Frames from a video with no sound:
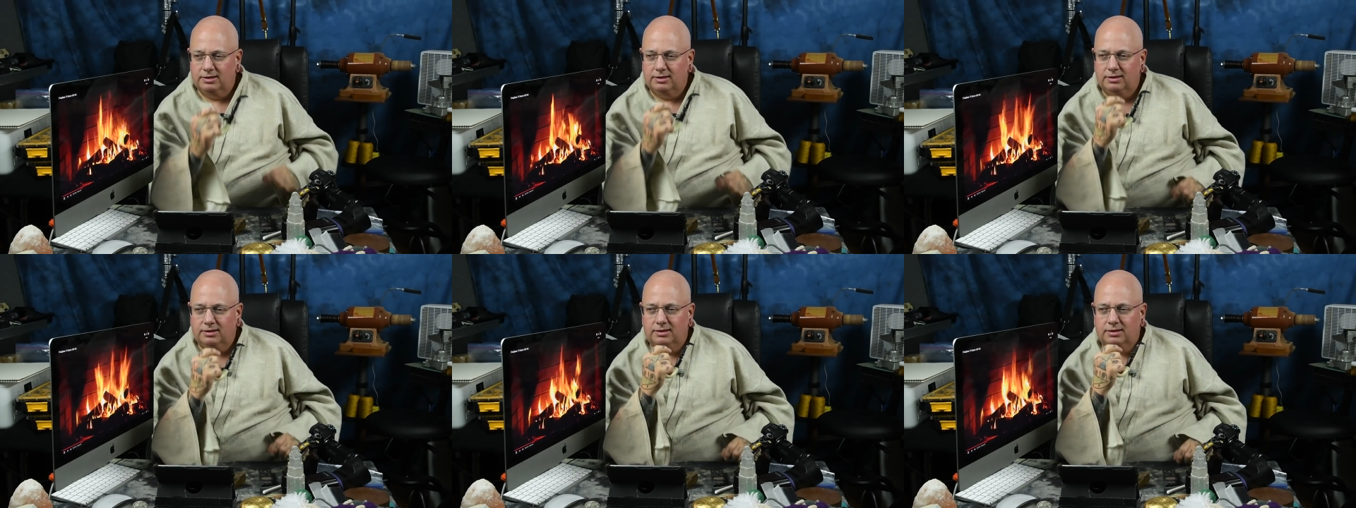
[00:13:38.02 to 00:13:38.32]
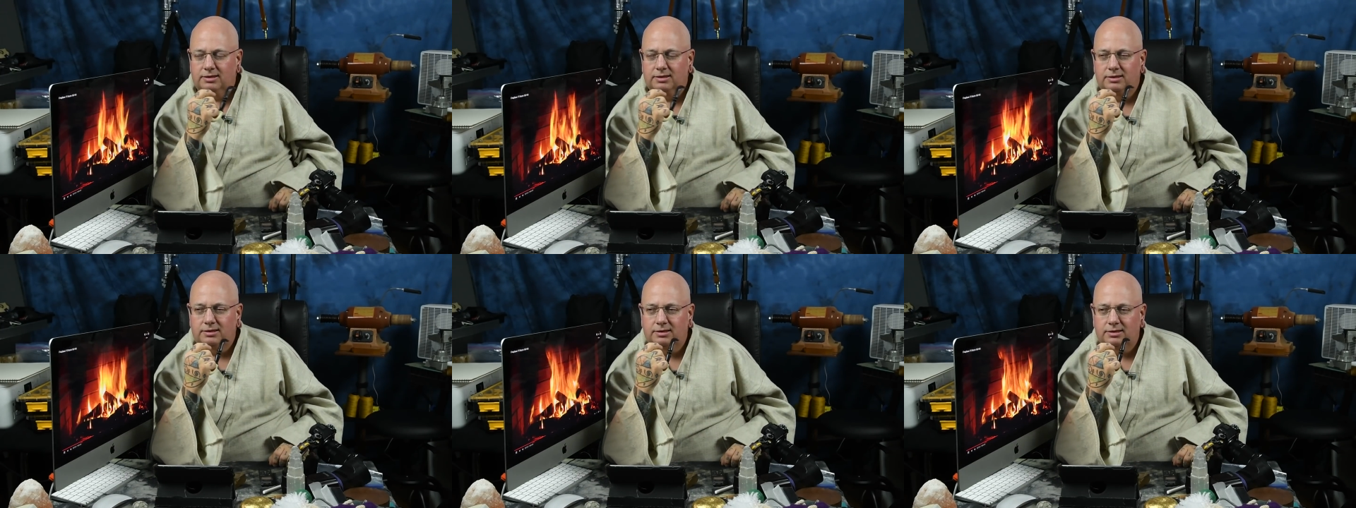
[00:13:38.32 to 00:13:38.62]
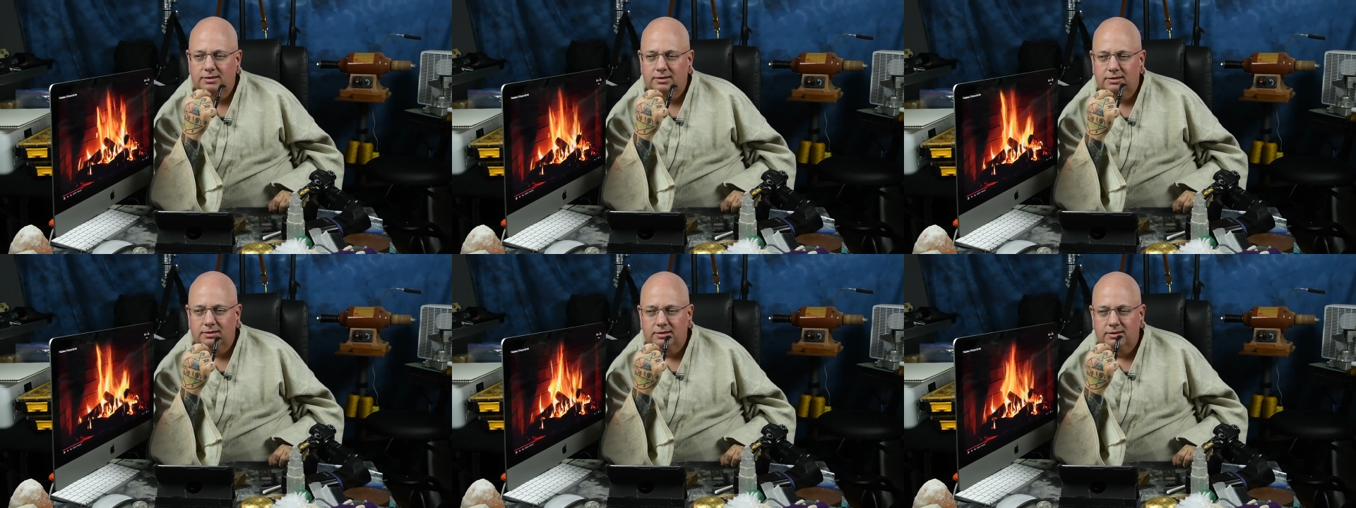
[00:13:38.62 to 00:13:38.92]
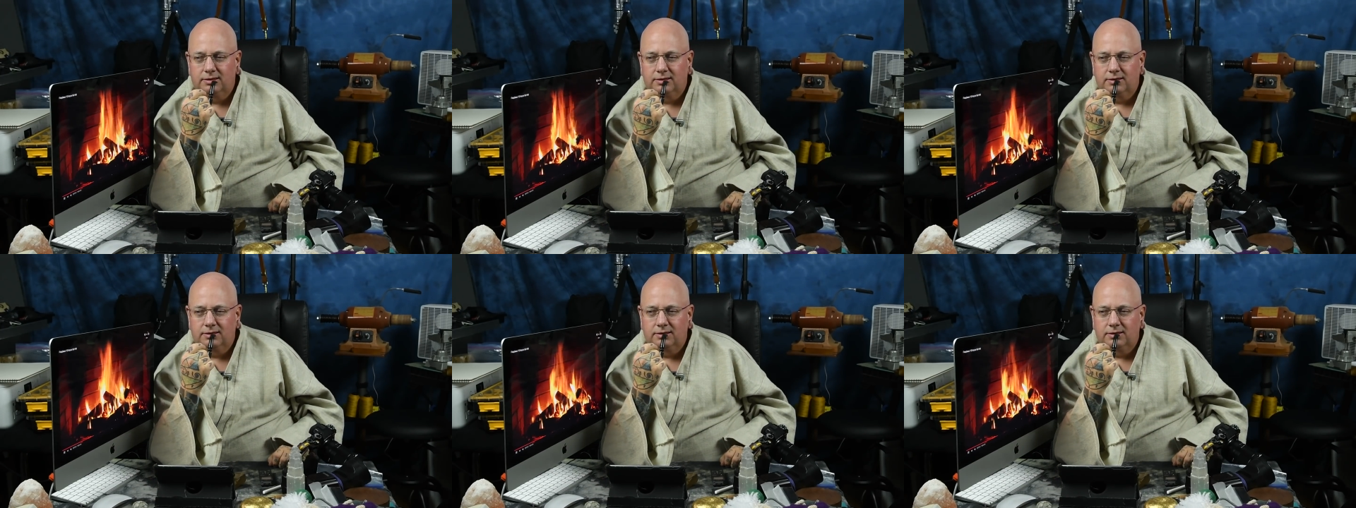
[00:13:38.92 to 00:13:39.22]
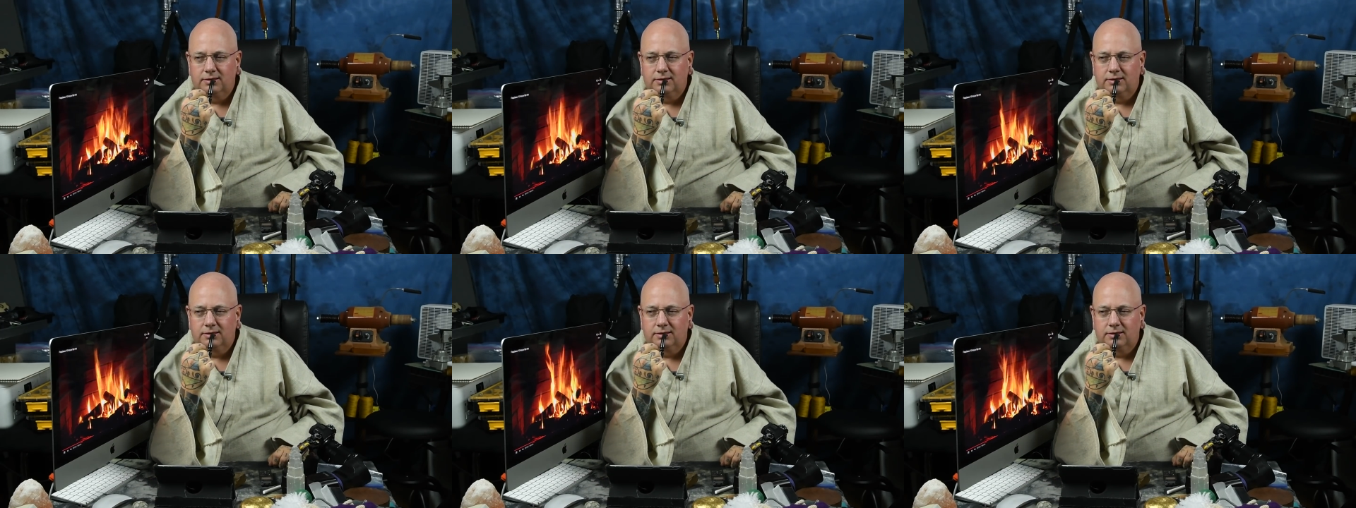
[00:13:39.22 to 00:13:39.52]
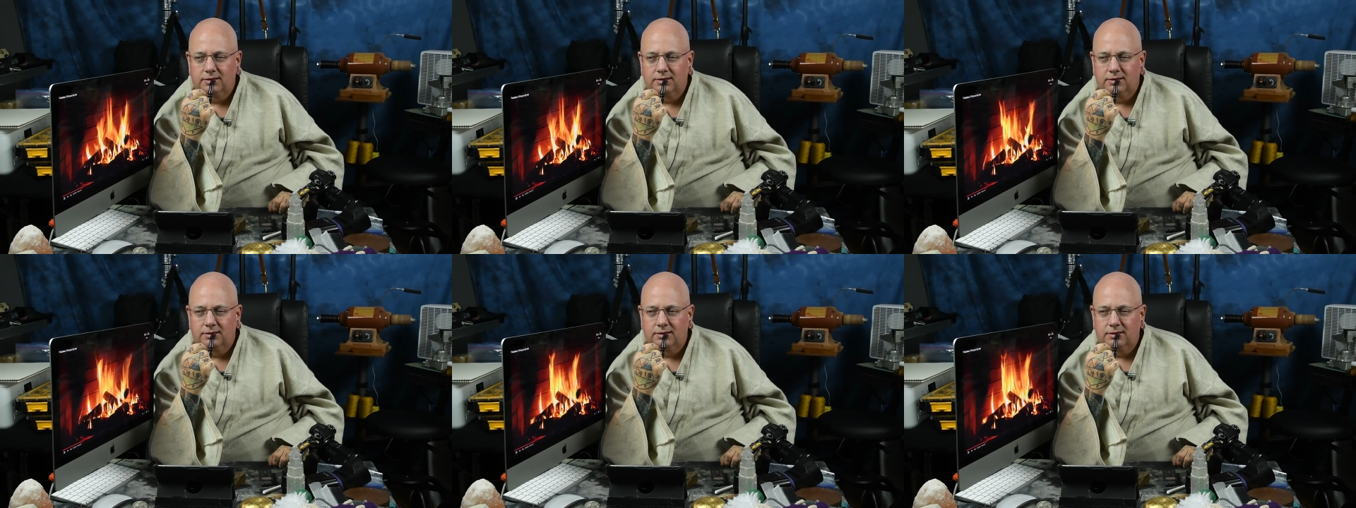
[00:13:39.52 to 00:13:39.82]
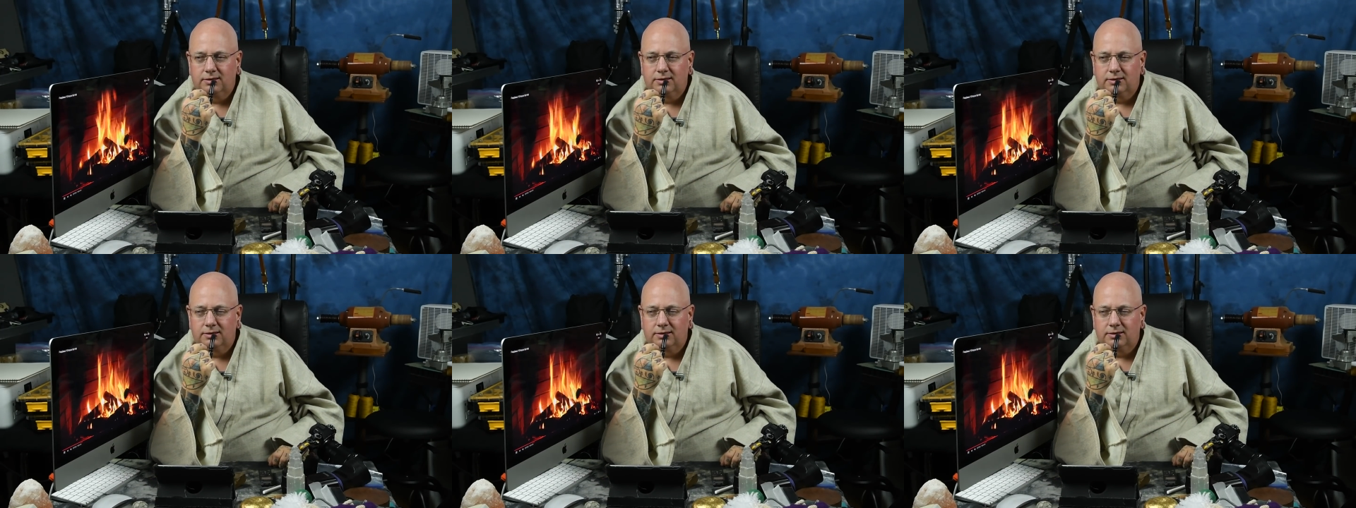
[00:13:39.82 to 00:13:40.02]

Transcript: No one is speaking in this clip.